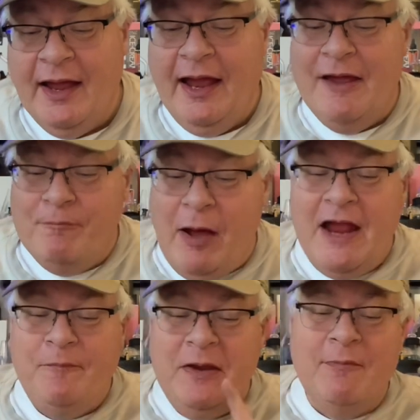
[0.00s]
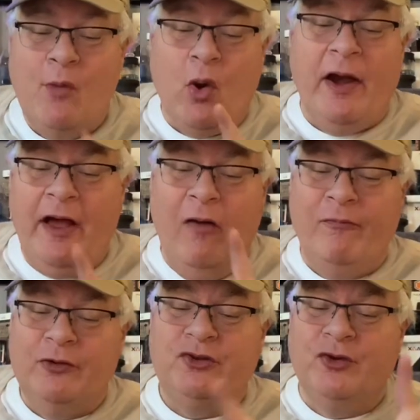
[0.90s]
It might be more
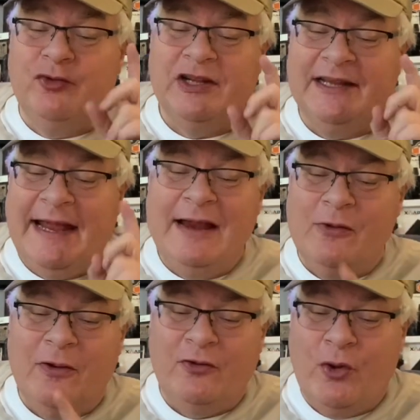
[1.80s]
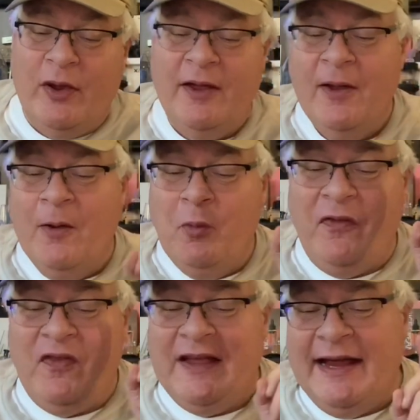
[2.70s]
helpful to relate to it
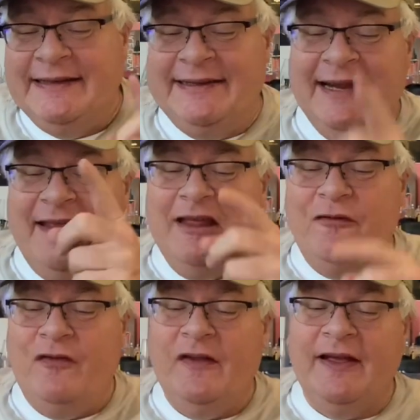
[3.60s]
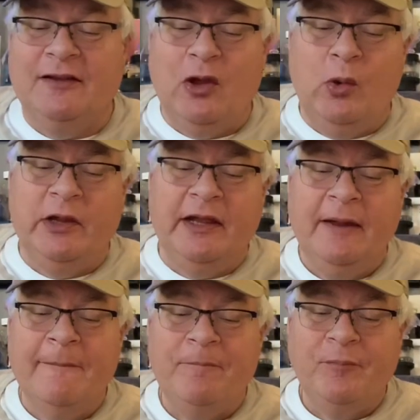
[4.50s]
with the idea that feeling lonely
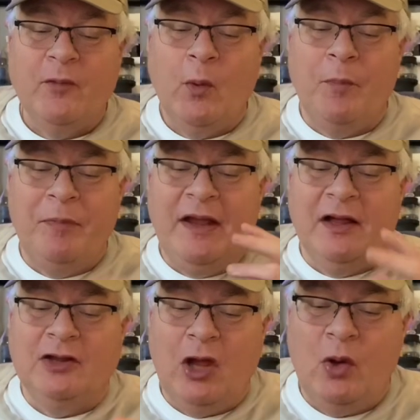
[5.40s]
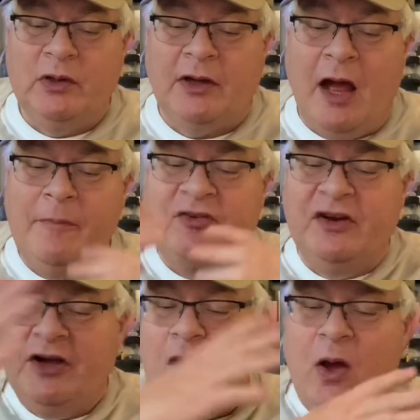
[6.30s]
or being alone comes
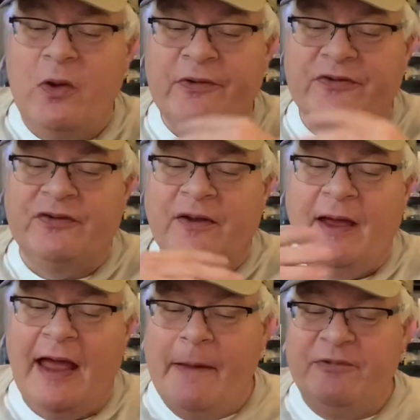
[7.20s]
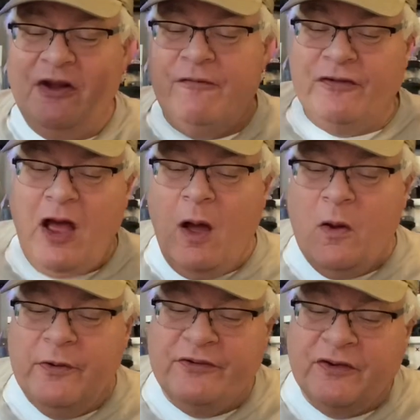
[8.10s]
and goes, ebbs and
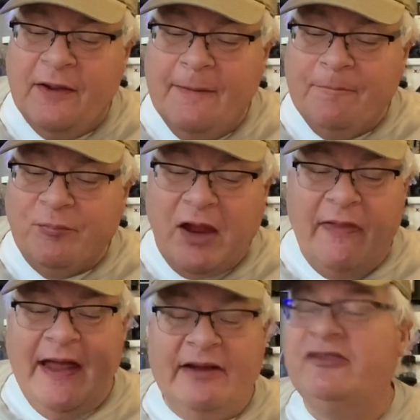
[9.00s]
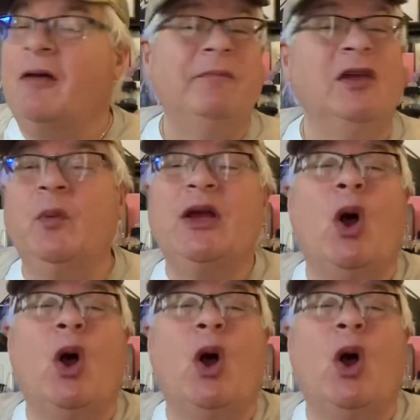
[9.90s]
flows, and that it's something we